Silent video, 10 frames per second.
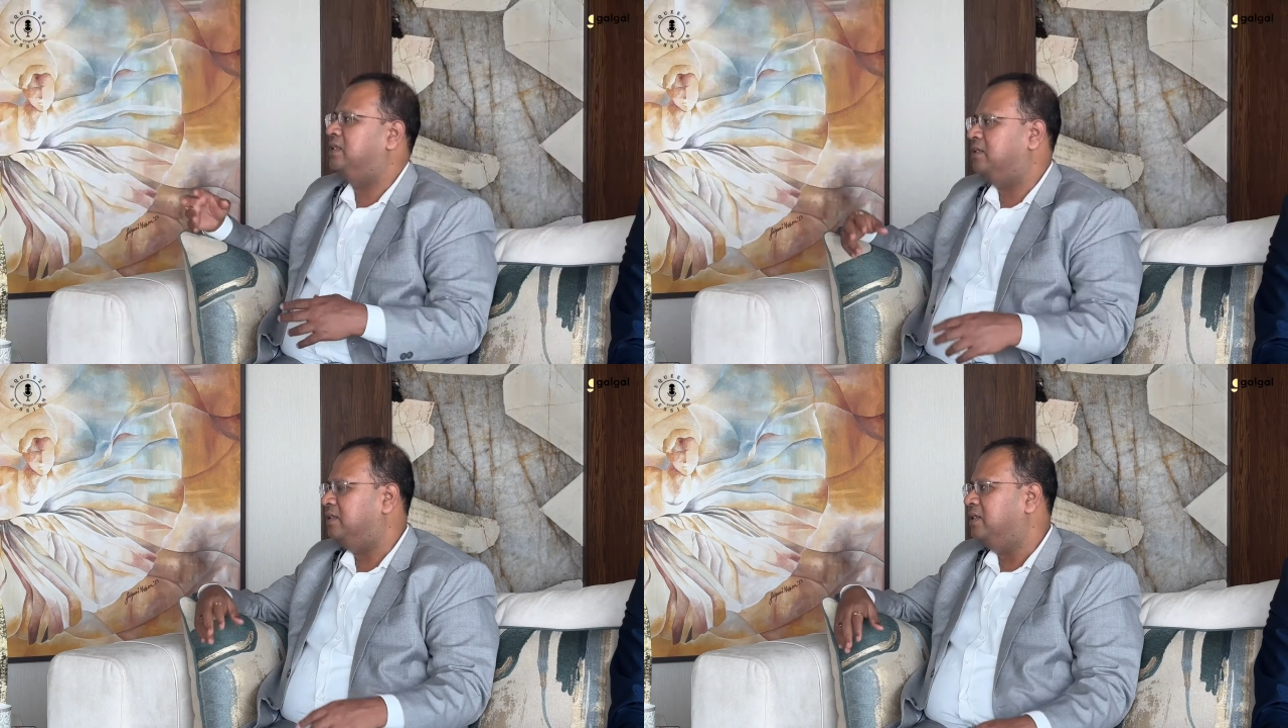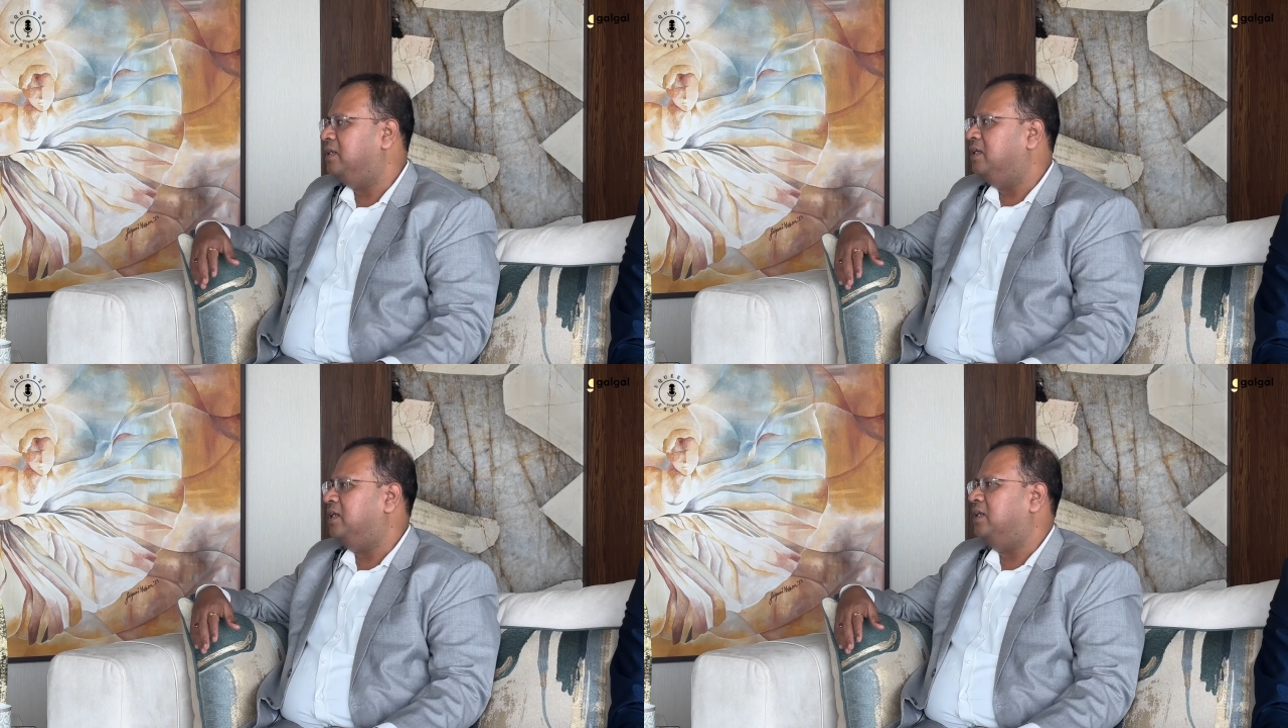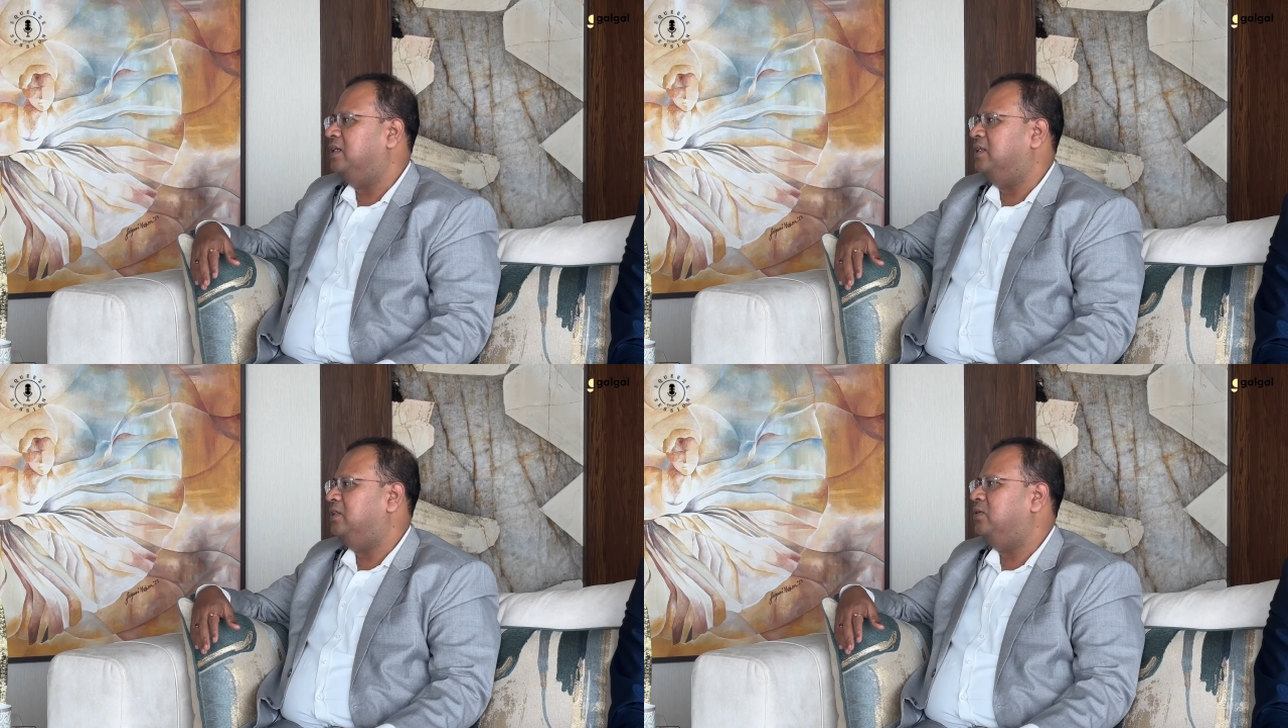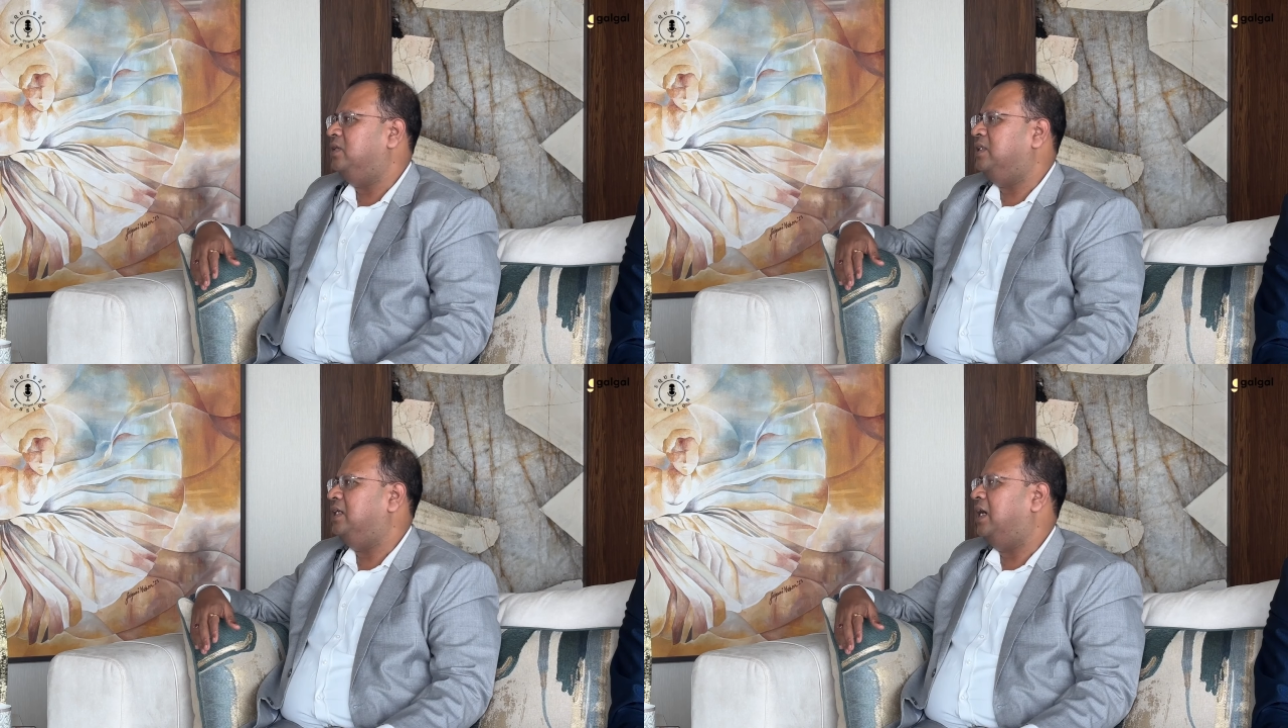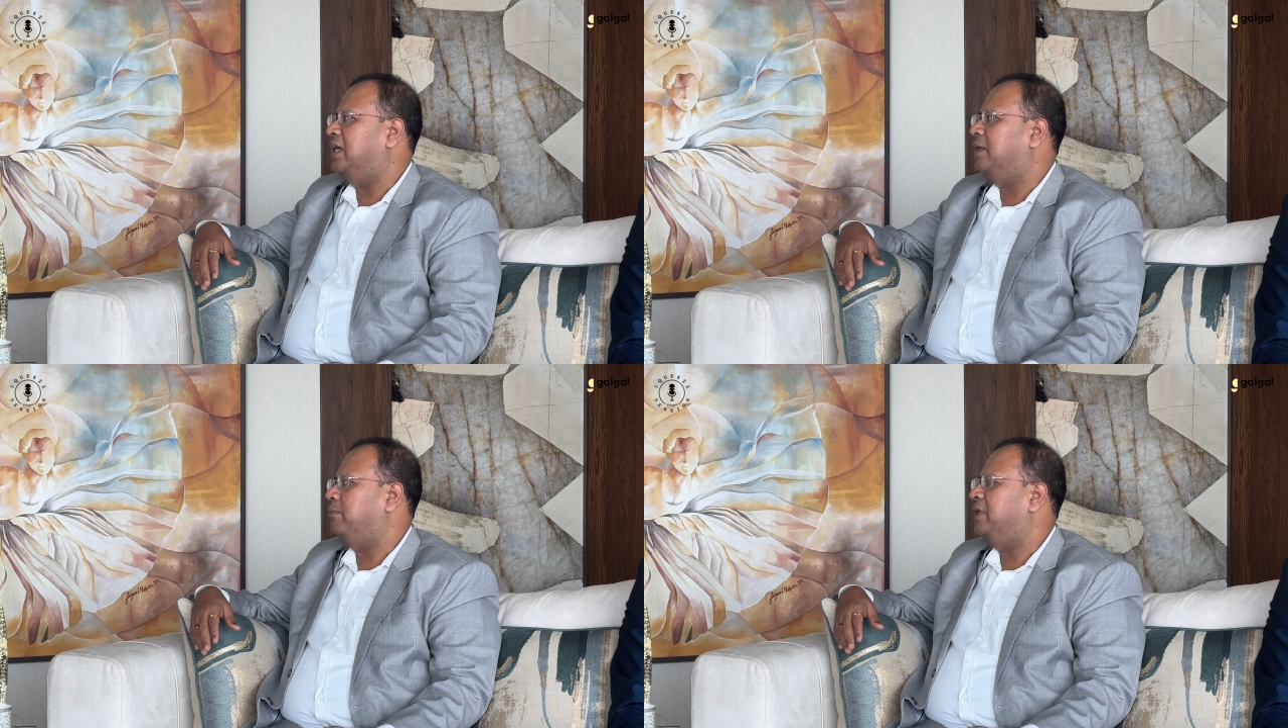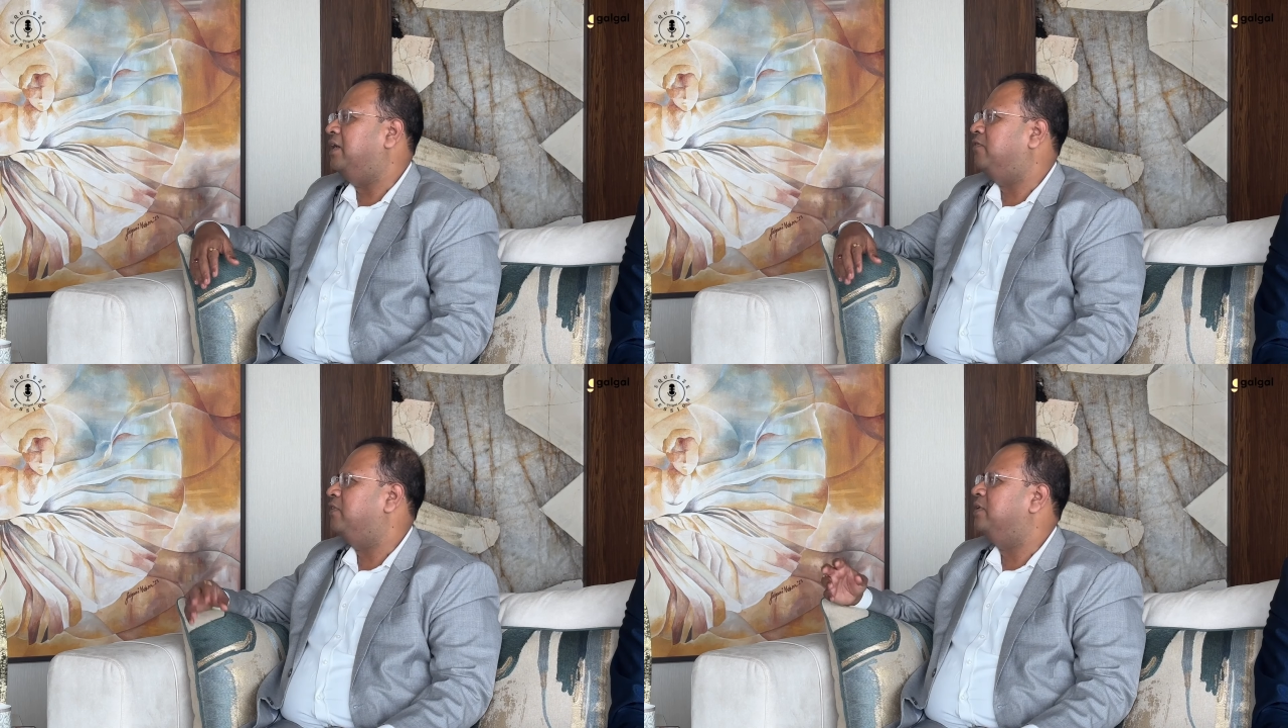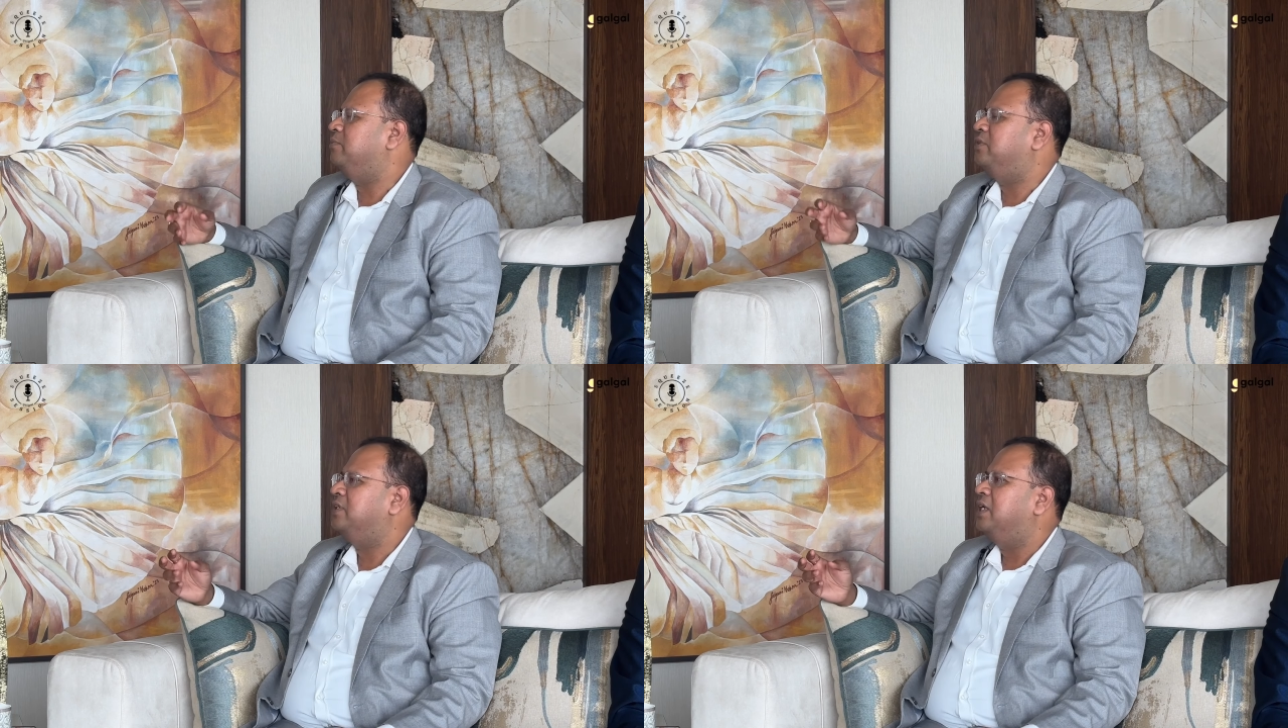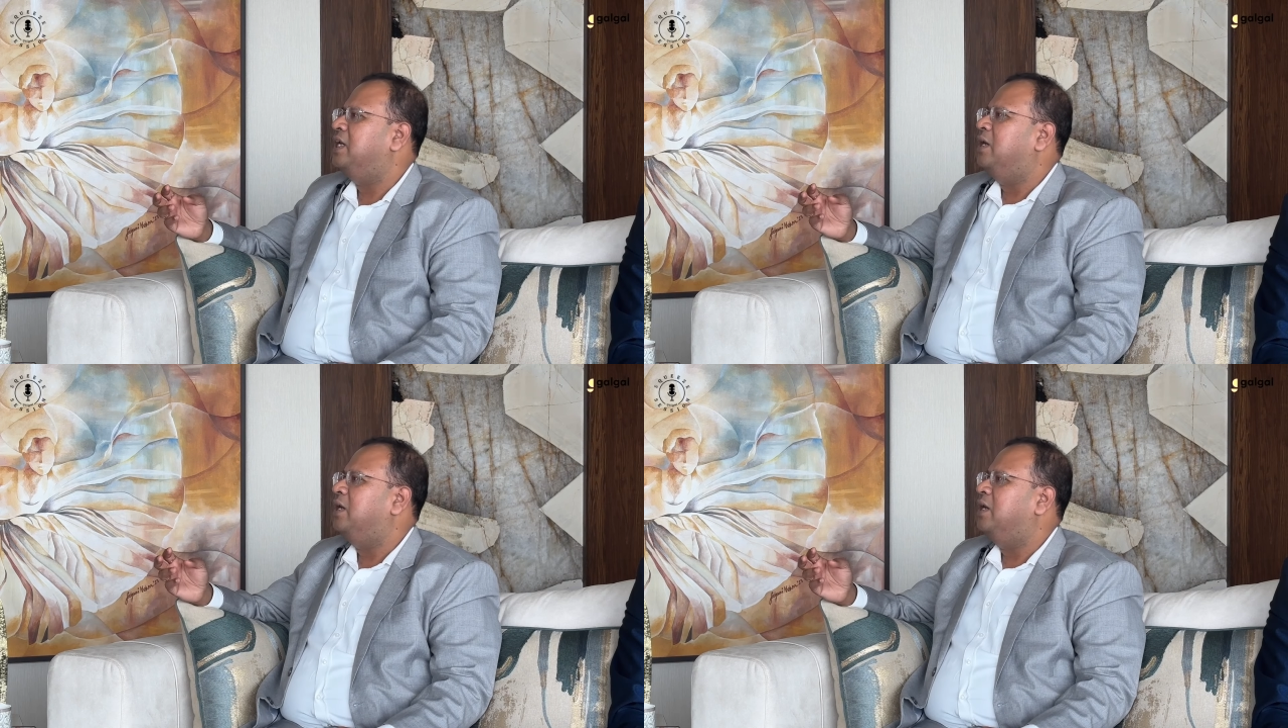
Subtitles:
the IRPR firms.